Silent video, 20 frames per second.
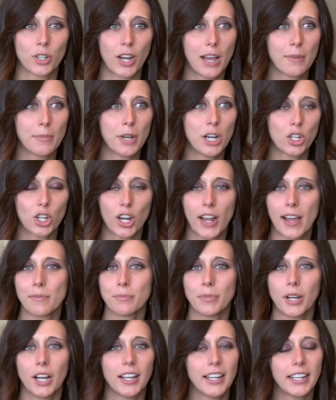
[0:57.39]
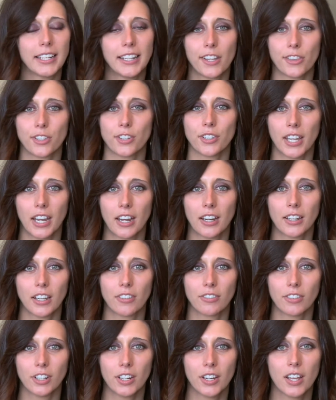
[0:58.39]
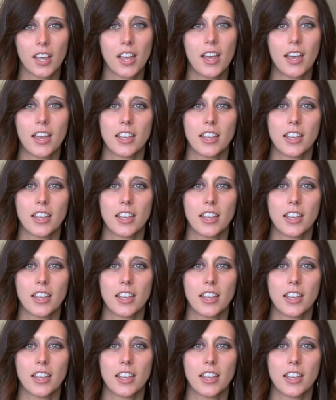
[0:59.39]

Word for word: grandma, grandpa, any other caregiver,